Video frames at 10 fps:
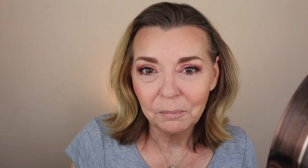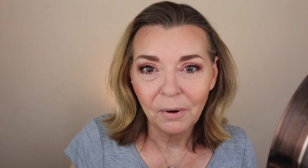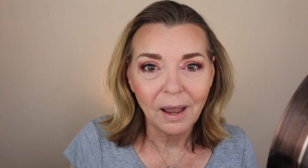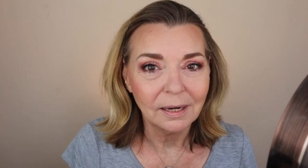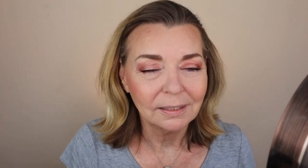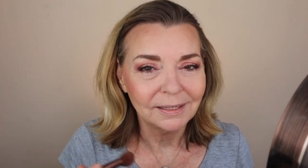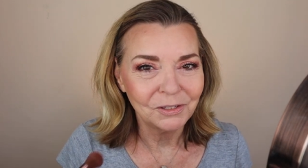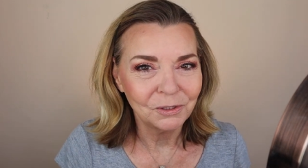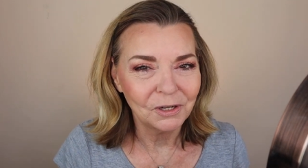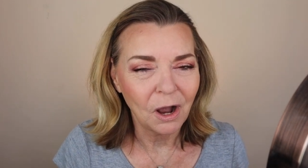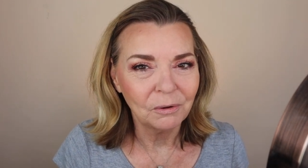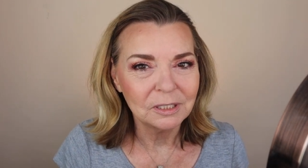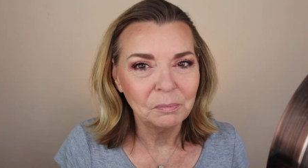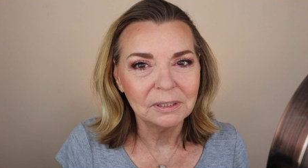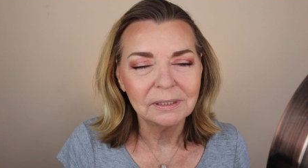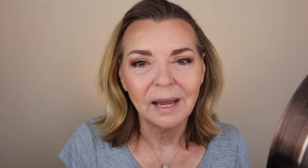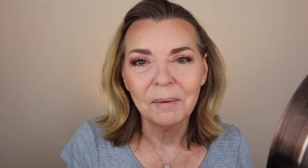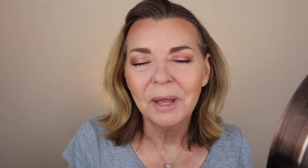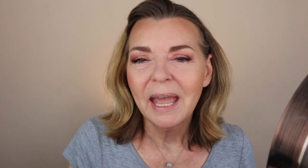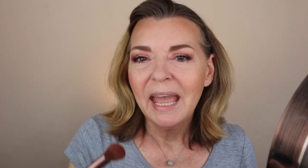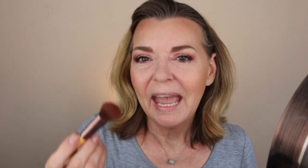of product because you can always build up.